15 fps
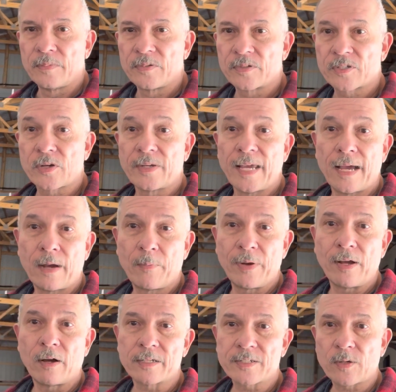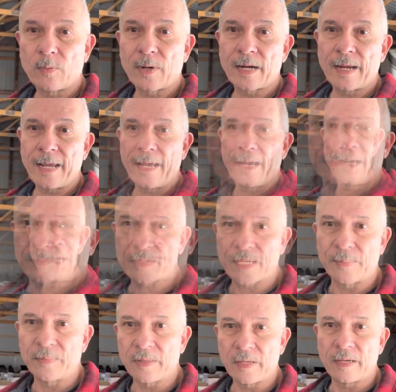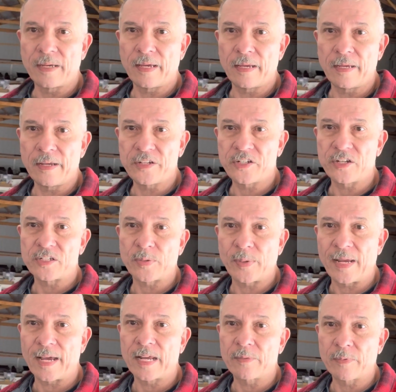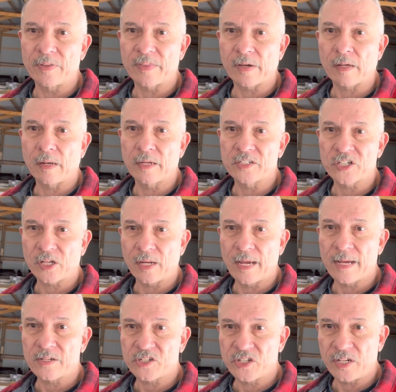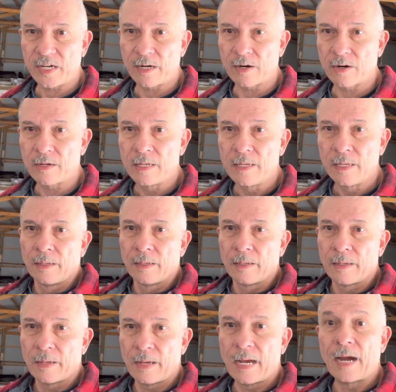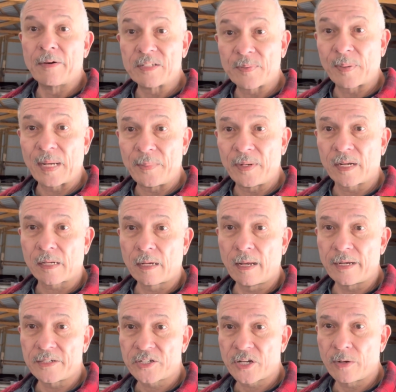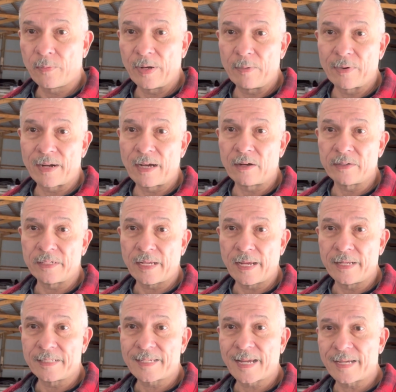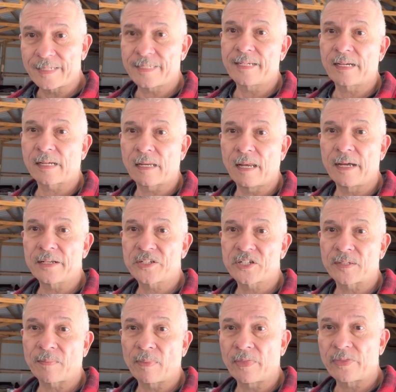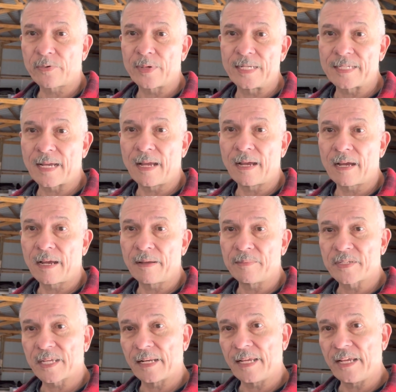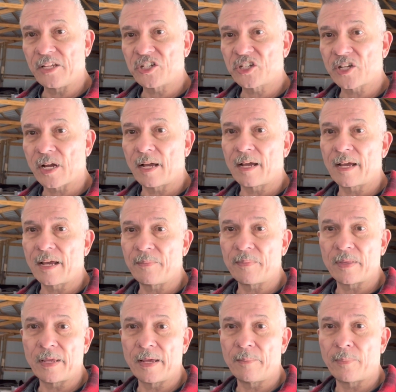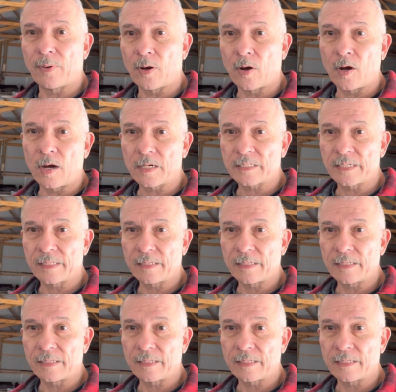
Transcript: So yeah, we also wanna add some of the issues we had with the clutch last year. I was blaming the clutch. We went out and tested a clutch 3 times and each time it bogged.